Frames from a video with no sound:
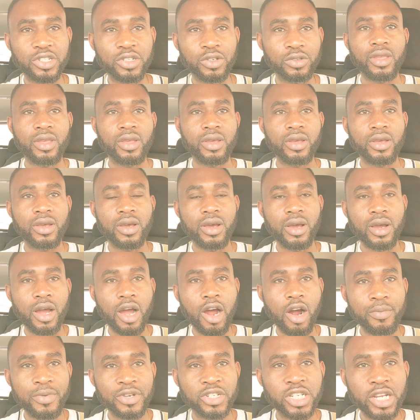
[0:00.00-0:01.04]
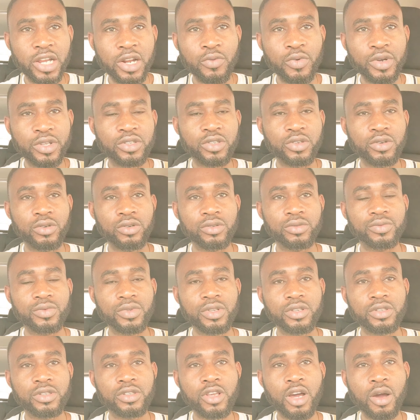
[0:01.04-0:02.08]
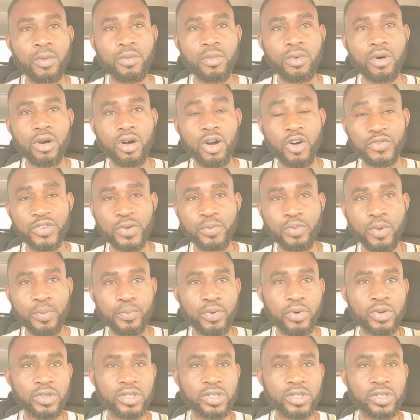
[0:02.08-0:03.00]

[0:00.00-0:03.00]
I'll be sharing with you some of the proposals